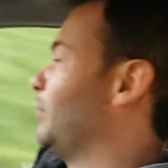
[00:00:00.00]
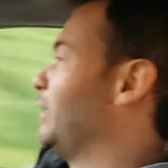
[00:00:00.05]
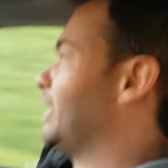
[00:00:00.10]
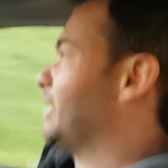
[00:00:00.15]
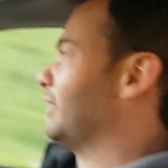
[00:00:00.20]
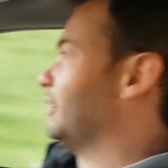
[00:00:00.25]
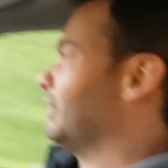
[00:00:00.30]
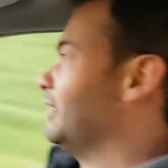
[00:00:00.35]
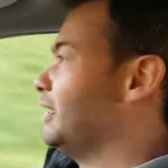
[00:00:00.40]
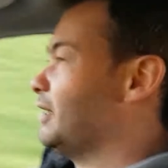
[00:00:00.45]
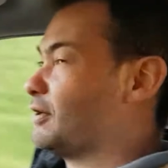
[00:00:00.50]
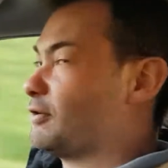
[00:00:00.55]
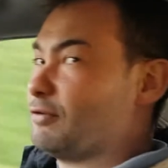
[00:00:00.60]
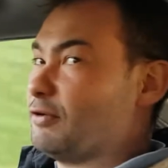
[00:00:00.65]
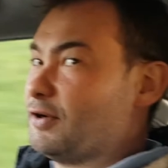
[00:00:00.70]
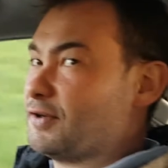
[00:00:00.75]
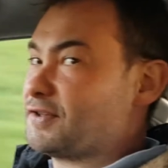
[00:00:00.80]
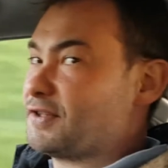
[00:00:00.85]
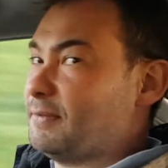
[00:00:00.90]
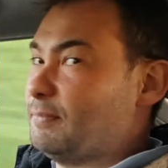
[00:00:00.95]
we can
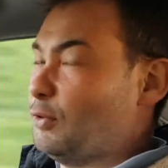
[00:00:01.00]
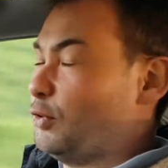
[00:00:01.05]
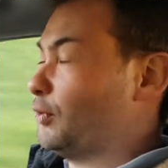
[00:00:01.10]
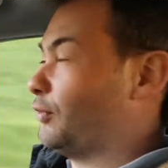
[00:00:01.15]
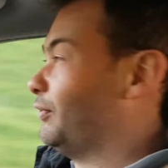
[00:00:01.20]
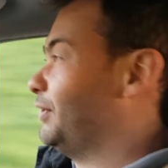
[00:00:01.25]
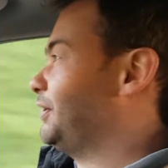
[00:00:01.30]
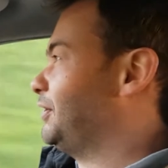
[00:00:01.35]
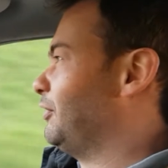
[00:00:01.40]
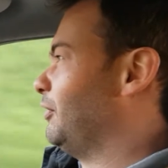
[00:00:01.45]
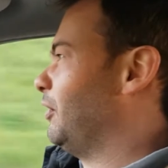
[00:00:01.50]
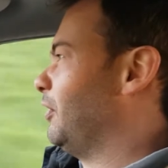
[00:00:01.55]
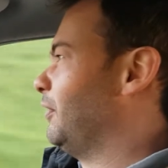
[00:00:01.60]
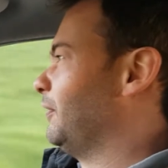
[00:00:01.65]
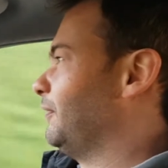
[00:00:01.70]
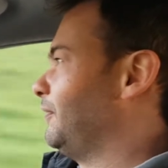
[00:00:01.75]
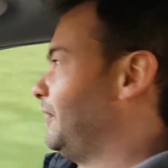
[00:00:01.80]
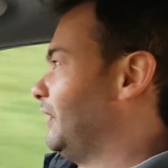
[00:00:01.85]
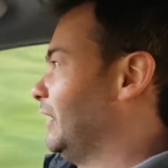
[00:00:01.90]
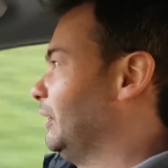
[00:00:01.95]
cross the border and do it
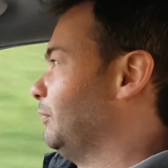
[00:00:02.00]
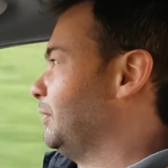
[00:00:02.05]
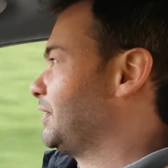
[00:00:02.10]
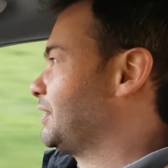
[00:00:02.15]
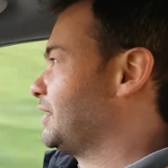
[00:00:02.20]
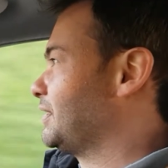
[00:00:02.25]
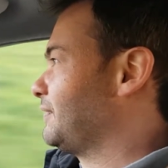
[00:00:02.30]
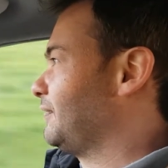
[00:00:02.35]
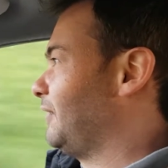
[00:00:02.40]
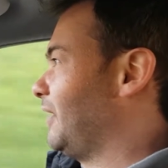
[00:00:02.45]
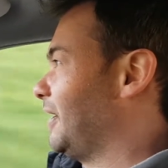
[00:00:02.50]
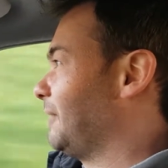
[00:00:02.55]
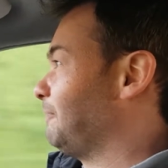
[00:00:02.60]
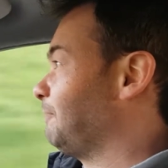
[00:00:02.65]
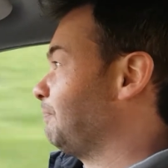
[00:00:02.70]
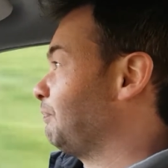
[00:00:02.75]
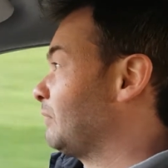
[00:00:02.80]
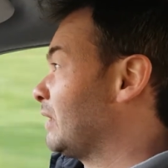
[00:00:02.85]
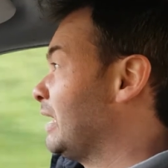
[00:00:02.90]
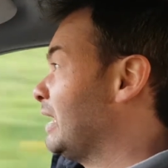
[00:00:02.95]
on film, which is
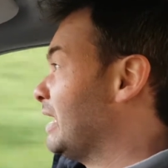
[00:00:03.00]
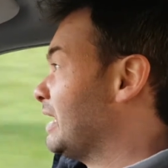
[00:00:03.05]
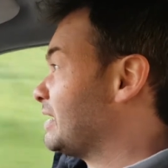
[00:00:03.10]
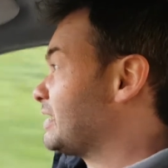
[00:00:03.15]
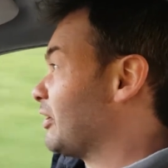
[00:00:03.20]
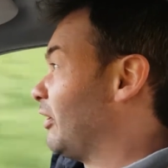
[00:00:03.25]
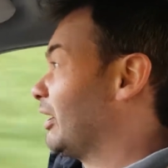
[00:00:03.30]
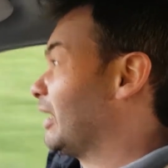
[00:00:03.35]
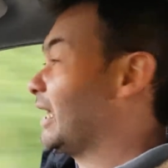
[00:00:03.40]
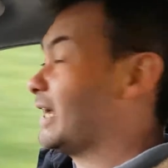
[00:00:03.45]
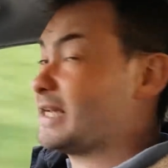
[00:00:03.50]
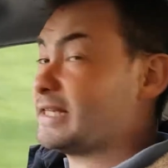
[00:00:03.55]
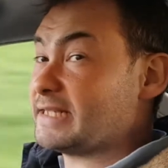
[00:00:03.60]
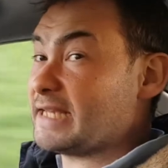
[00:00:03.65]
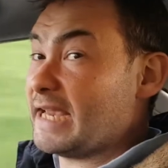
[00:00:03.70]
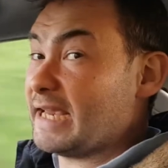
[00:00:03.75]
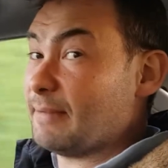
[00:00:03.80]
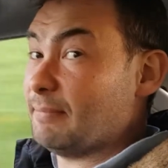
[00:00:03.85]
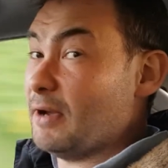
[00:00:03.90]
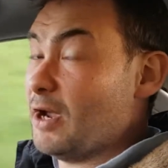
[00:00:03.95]
fun. So I'd like to
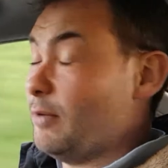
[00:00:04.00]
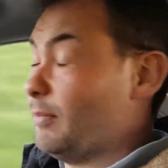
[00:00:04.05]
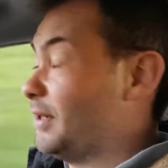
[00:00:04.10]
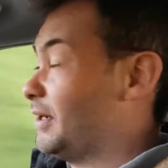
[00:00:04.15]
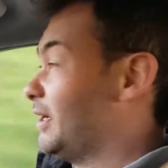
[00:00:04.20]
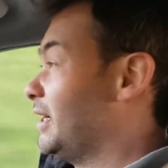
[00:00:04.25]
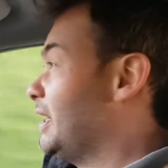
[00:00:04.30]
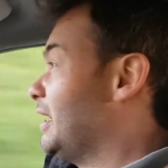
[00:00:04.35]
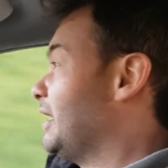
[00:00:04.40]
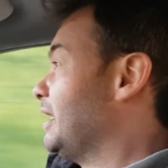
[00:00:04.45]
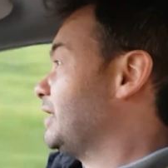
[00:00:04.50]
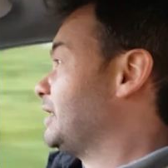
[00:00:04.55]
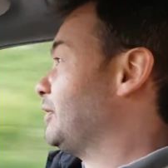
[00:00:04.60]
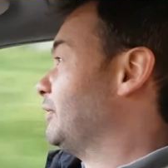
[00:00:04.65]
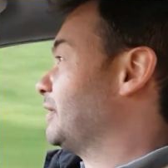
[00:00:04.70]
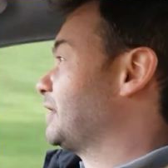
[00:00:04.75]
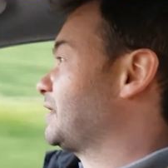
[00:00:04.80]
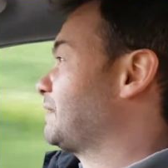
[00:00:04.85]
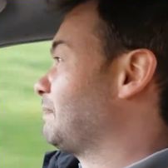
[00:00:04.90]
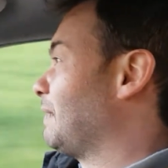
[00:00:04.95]
take a moment
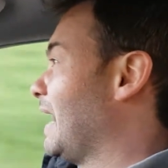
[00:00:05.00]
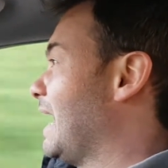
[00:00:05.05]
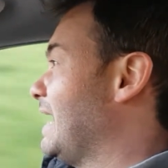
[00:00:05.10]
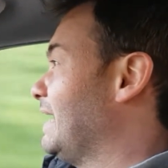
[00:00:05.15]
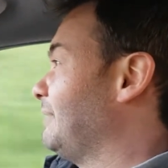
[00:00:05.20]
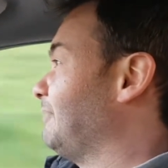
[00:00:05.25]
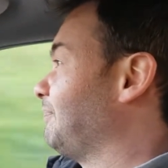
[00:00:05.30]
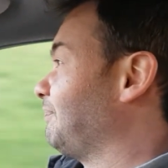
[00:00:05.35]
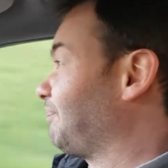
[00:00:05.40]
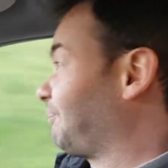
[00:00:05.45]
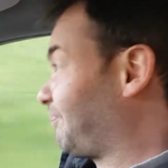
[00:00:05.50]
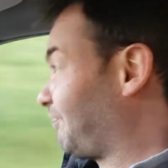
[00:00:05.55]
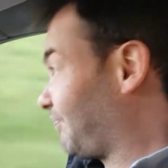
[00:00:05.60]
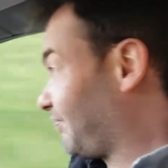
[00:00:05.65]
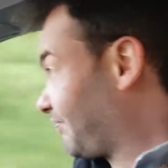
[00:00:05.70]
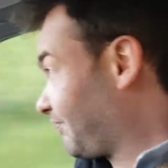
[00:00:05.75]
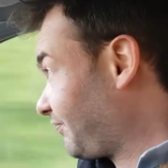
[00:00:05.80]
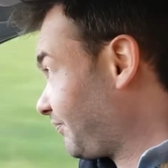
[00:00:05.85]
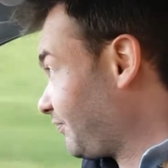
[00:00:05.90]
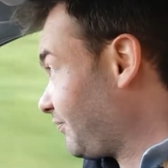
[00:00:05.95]
to explain
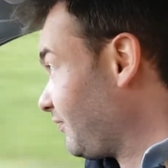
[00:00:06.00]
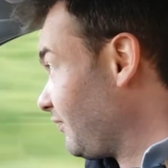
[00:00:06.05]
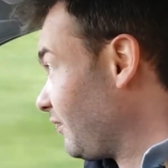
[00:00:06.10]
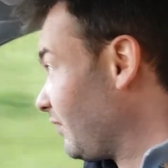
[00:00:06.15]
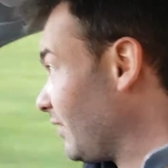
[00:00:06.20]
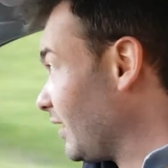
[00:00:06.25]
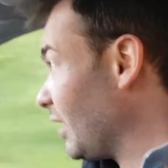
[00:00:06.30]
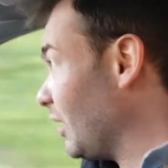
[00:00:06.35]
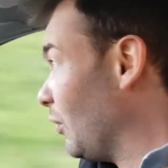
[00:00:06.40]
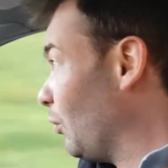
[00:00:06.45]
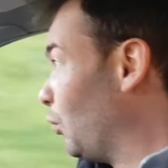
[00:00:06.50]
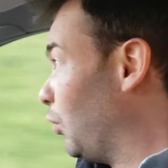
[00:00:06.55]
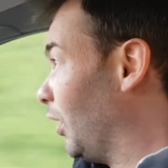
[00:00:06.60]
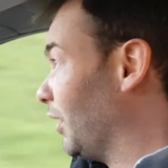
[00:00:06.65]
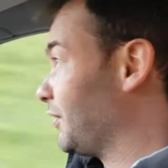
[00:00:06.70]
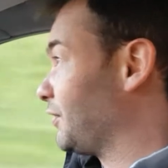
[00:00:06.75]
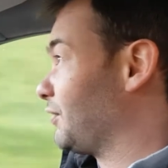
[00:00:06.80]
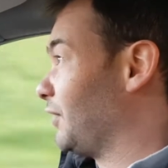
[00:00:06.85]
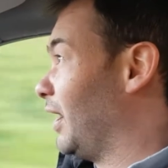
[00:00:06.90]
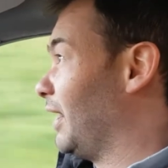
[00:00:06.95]

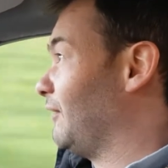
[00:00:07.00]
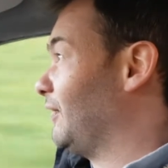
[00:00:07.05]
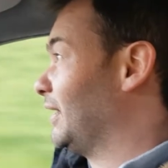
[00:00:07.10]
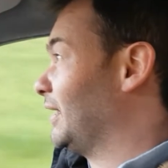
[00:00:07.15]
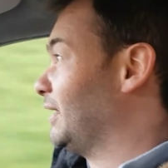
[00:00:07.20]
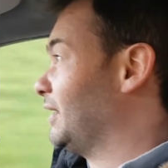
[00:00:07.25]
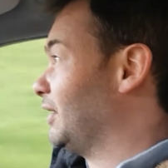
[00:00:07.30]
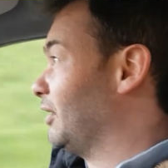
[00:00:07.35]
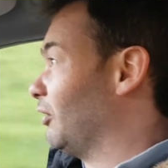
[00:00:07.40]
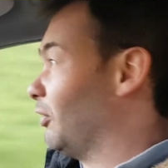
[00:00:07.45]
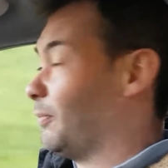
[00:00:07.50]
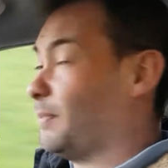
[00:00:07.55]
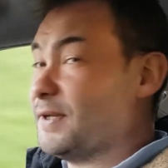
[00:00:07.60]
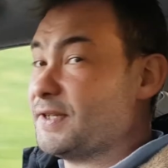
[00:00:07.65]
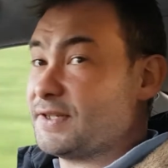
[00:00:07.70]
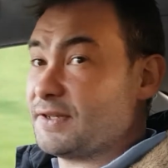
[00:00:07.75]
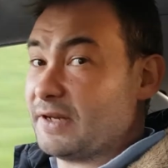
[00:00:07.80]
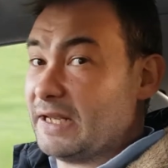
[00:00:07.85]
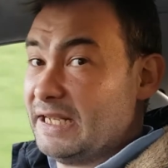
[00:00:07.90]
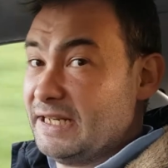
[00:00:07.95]
what driving in Europe
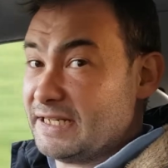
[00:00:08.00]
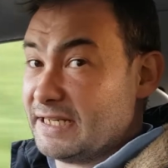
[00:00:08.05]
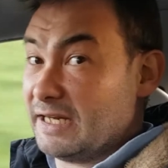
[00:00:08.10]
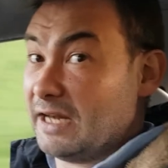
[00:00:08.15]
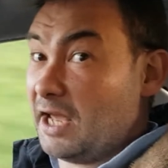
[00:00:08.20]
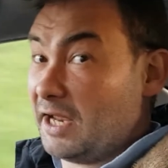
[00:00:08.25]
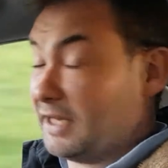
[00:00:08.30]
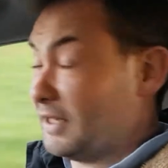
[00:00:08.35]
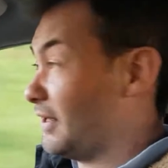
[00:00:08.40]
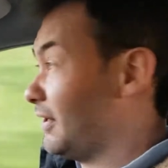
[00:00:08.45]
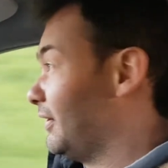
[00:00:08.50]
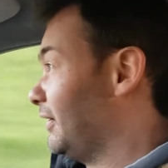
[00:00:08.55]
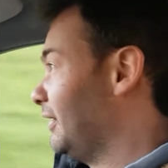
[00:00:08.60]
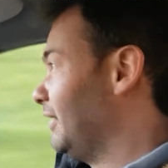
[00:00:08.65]
is, is like.